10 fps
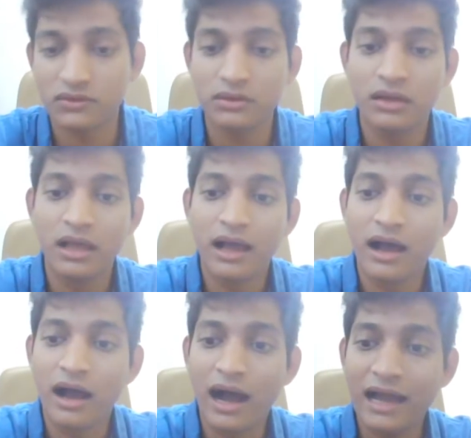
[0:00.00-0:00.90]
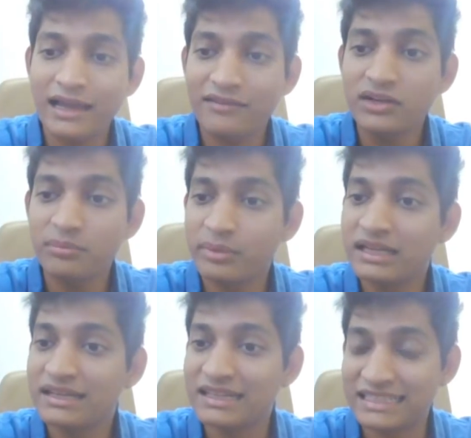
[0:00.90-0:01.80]
So I haven't
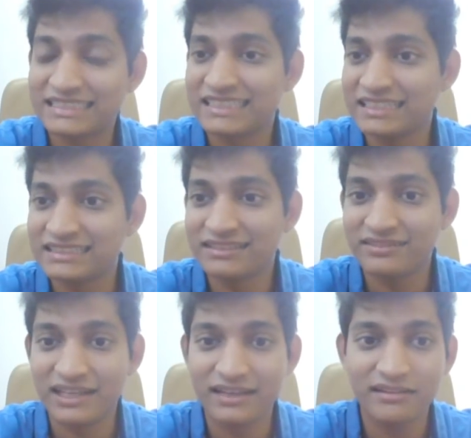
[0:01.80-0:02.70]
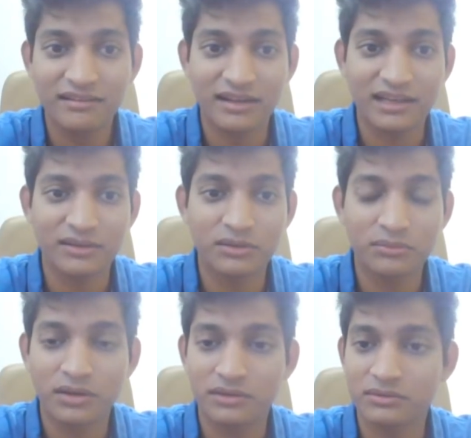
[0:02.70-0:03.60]
been an extensive reader. I
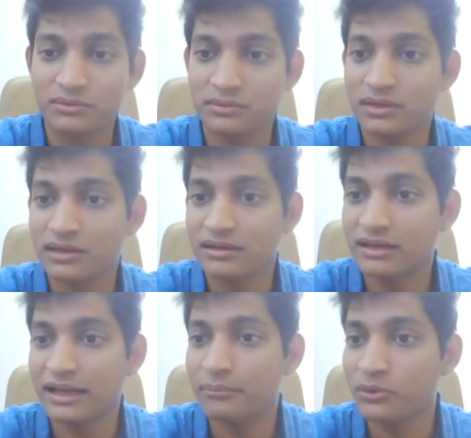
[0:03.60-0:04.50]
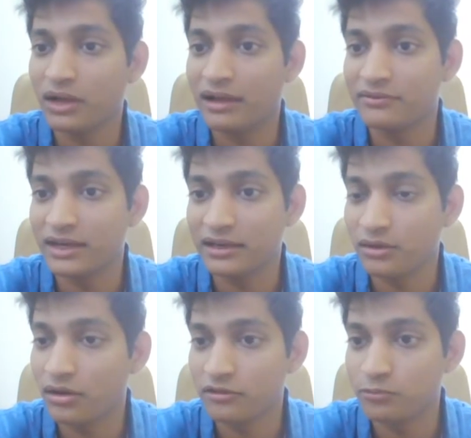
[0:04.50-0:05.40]
don't want to claim to have read a
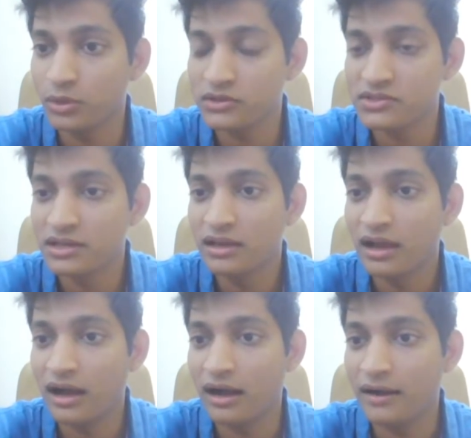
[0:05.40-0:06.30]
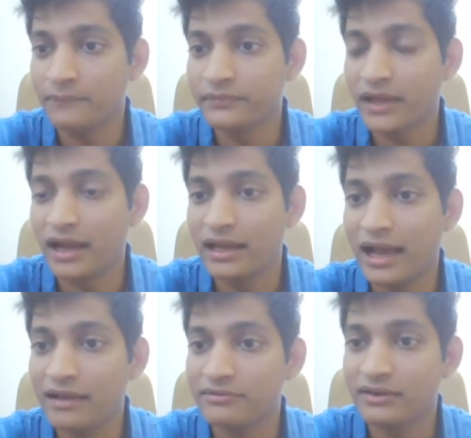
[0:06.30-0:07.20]
lot of books. I
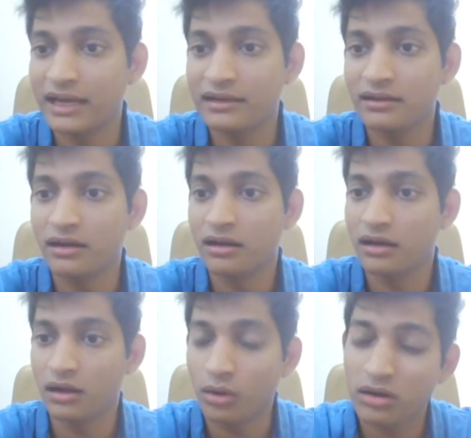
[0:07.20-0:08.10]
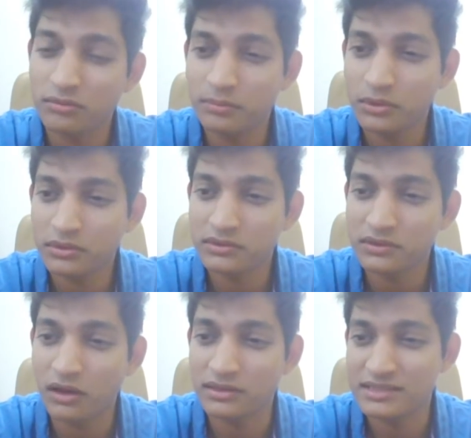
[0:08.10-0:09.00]
have read a lot of
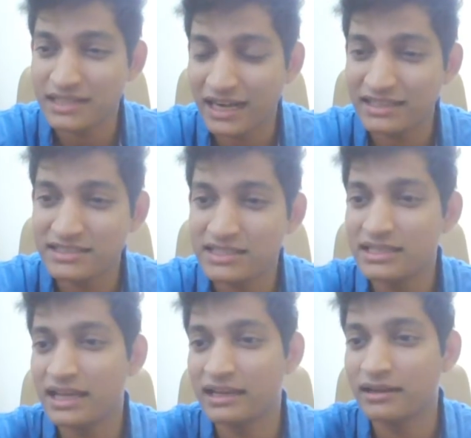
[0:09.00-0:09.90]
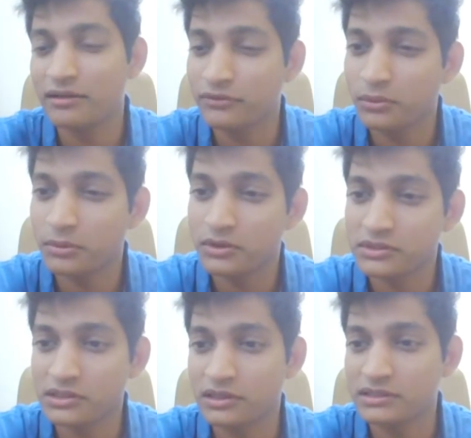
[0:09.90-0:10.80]
books on strategy and a few
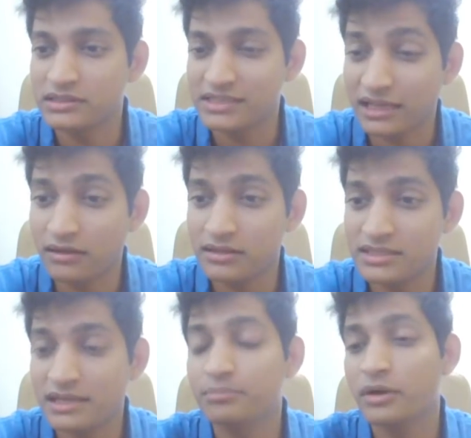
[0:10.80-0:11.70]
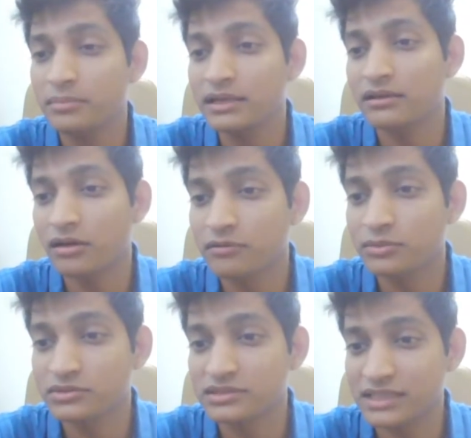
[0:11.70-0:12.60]
books on psychology, probably a lot of
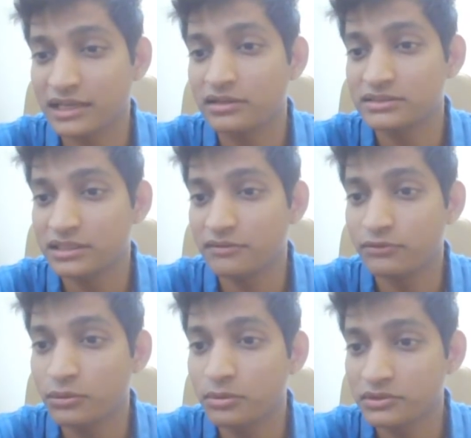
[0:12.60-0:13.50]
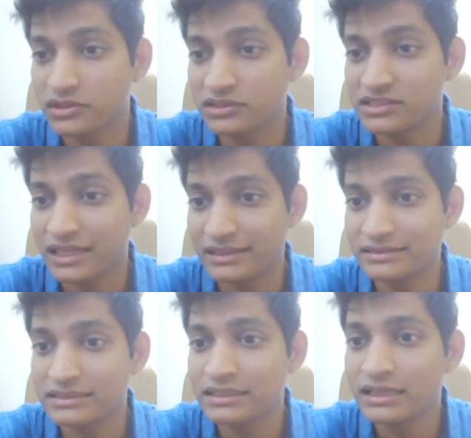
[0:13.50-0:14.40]
books on psychology and a few books on
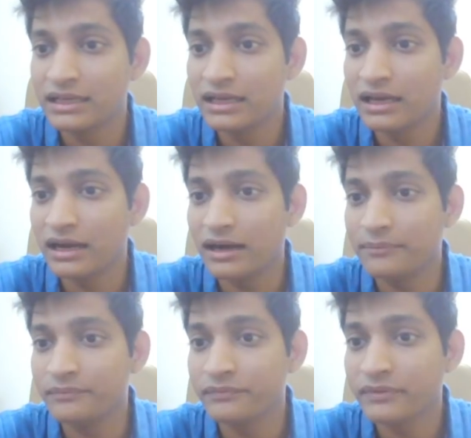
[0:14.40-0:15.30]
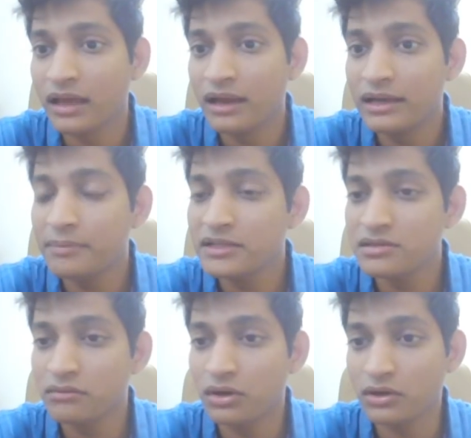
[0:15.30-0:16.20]
strategy. um, Depends
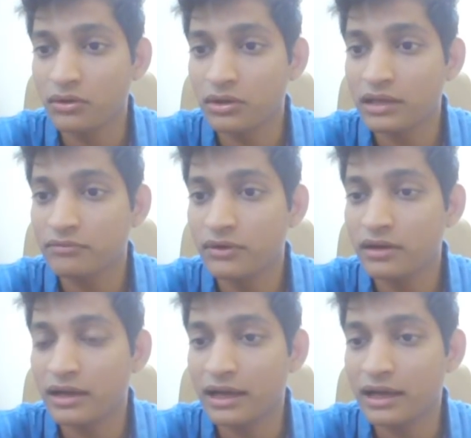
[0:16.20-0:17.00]
on what you're looking for.